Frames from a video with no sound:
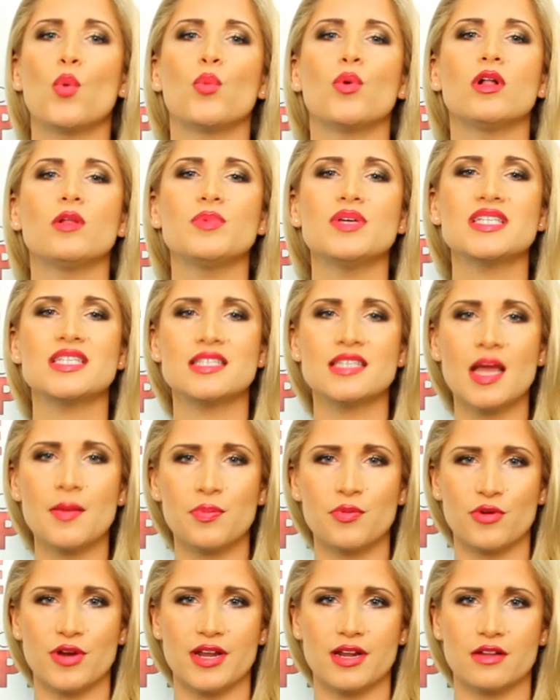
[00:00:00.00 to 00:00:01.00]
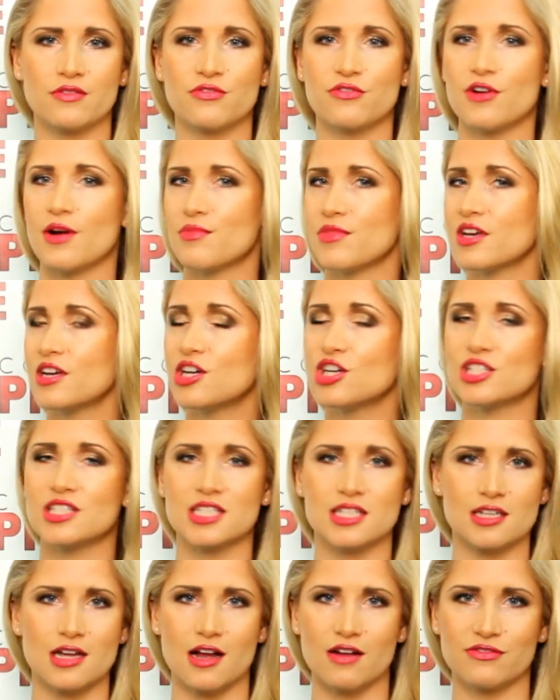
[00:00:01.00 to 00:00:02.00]
will be separated from the good
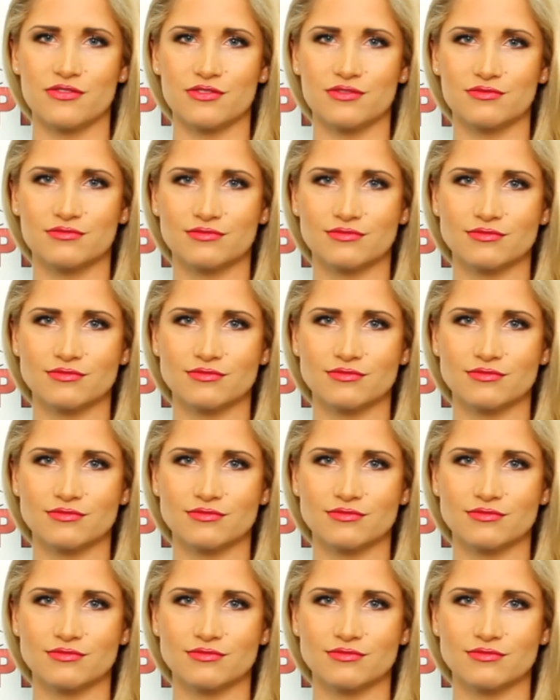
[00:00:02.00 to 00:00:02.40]
stuff.